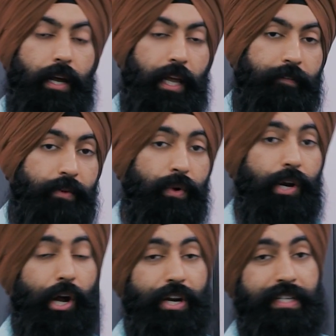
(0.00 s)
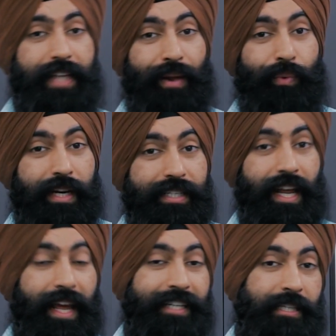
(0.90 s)
Now, if you want to understand what it
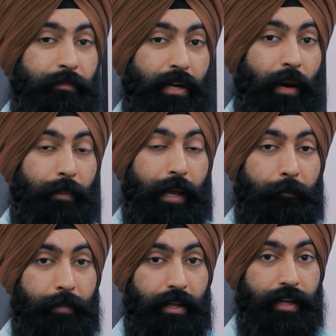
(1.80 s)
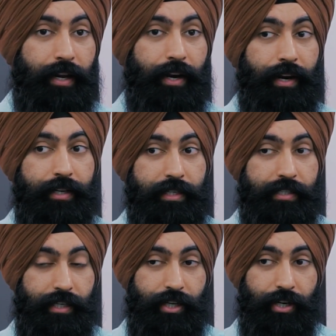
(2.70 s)
takes to become a millionaire in
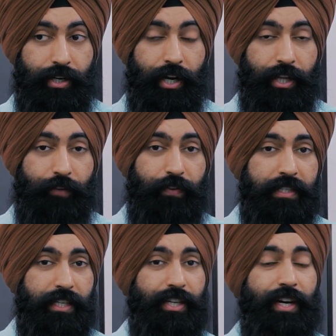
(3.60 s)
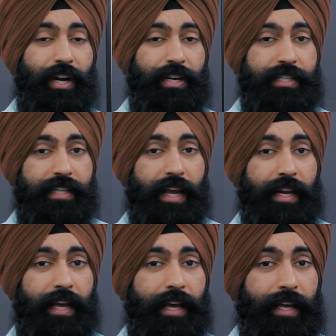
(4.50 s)
just a year, the first thing you got to
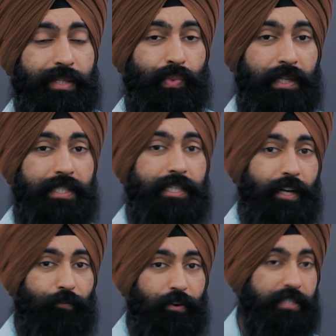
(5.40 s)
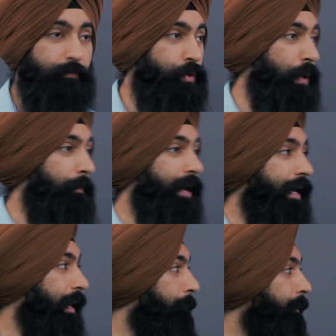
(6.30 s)
understand is what's the difference between making a